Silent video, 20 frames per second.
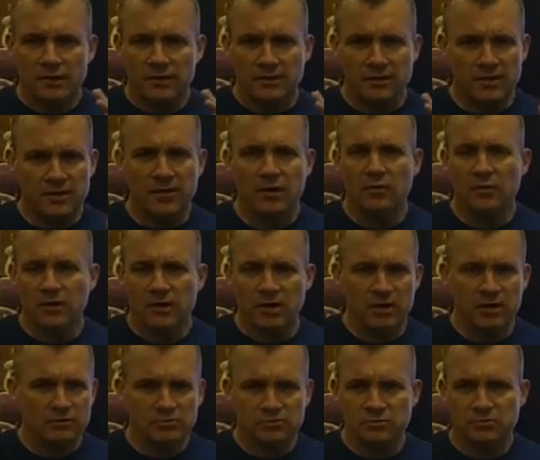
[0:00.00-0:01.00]
They don't care.
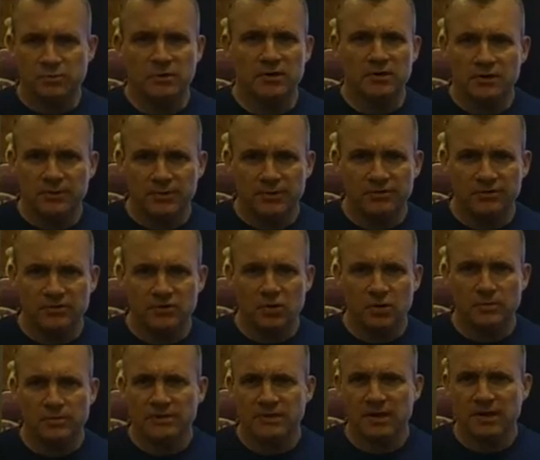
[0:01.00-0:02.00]
They'll just put another piece of
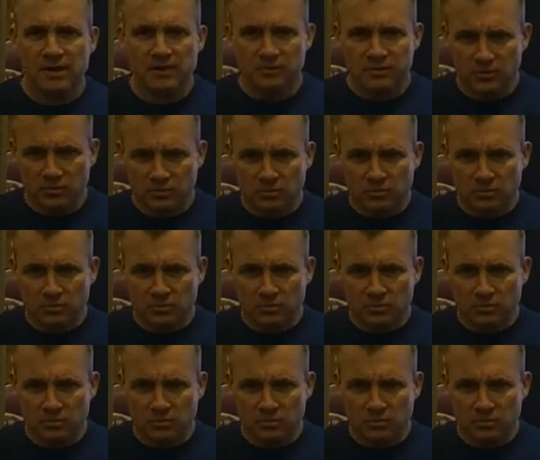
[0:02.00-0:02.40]
carpet down.